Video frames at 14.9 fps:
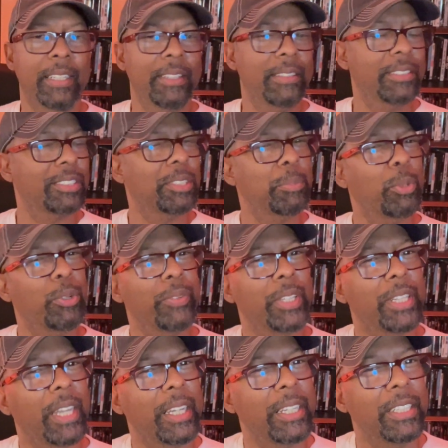This is a movie
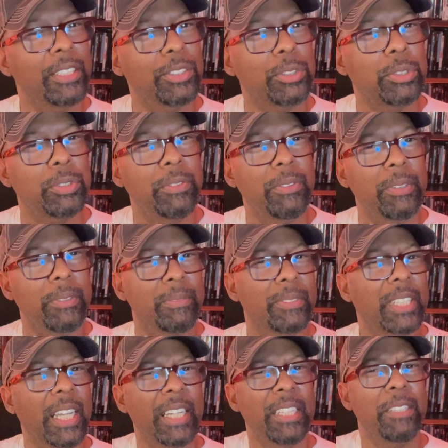that
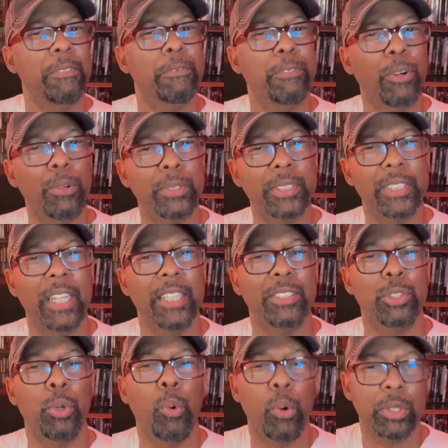kind of invokes that
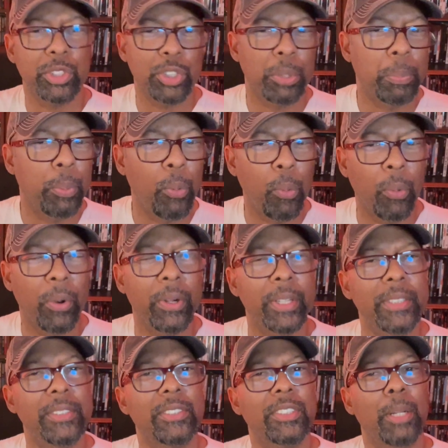torture
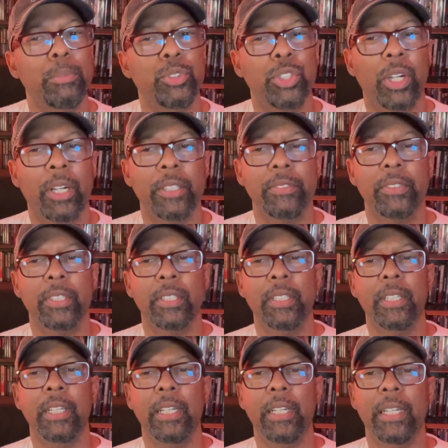porn subgenre,
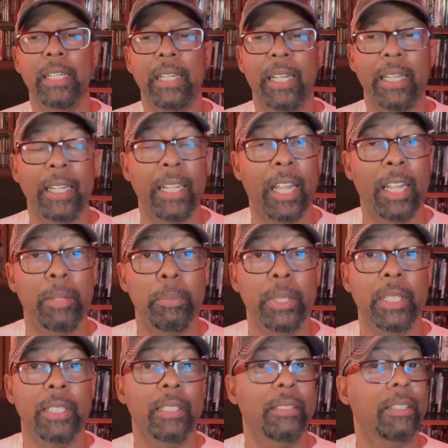and it had
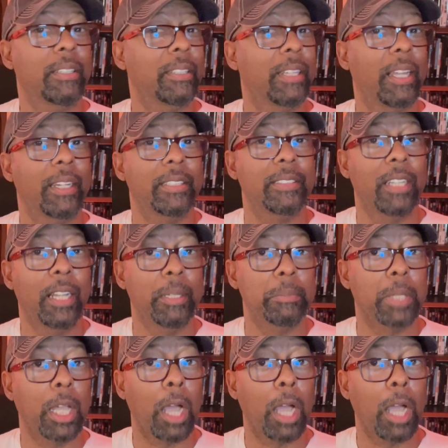me a lot of times